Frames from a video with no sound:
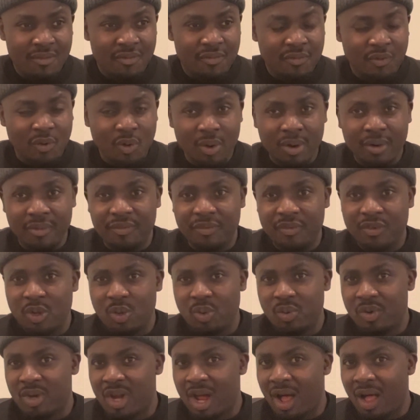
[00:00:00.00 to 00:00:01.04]
for a
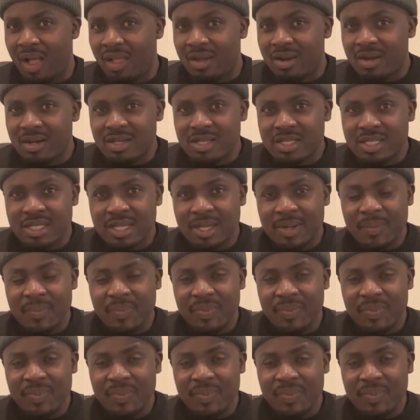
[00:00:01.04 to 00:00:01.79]
few dollars,